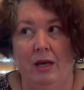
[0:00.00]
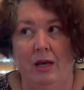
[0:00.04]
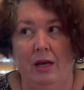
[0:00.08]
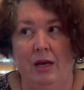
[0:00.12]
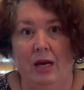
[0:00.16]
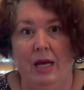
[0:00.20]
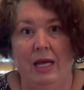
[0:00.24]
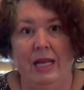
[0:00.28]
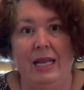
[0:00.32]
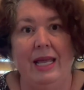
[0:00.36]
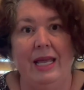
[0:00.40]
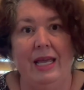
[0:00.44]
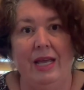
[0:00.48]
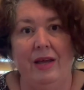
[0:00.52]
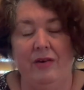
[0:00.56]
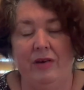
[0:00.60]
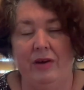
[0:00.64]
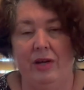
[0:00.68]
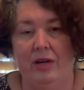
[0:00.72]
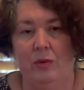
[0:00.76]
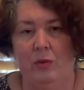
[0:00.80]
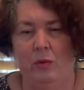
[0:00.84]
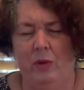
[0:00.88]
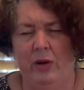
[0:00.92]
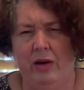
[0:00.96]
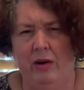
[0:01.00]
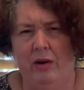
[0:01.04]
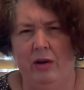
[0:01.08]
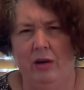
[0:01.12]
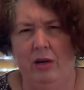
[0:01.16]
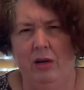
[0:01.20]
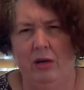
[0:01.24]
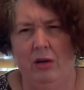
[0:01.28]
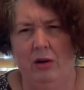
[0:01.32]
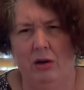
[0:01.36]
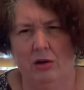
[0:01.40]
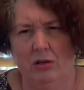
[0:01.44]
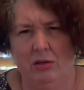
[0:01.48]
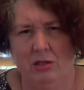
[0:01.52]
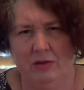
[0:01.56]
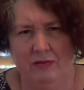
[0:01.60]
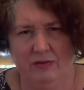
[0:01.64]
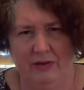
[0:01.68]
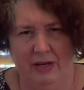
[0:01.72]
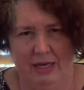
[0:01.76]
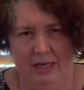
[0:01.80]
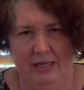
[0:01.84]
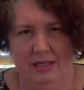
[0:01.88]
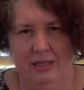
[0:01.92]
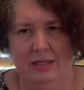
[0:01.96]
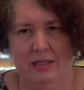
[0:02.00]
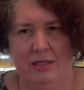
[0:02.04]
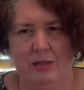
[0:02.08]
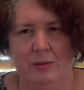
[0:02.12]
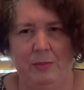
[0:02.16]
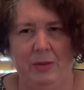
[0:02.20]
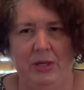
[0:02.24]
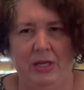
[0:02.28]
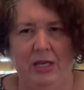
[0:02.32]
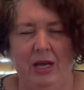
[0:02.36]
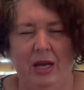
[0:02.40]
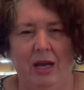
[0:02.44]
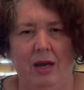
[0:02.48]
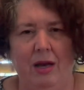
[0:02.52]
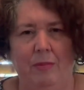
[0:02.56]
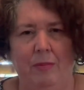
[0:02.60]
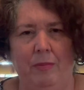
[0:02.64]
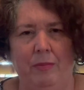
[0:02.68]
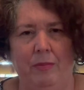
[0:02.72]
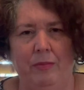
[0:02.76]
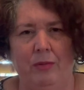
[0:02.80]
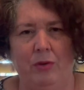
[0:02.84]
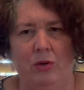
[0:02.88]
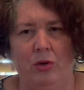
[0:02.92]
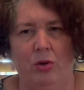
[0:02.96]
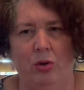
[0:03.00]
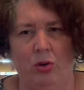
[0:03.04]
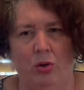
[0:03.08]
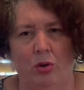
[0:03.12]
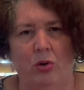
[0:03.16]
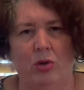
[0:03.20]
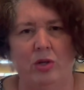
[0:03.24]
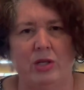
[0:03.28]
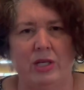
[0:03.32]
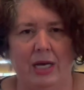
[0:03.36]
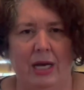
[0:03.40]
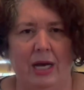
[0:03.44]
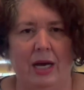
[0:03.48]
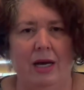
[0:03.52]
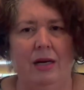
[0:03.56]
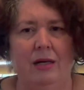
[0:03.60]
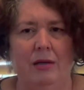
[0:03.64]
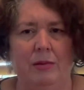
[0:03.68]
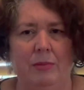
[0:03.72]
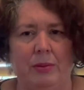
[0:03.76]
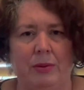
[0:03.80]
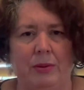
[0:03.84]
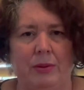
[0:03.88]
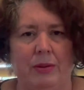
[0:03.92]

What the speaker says: an area where a lot of us become caught up.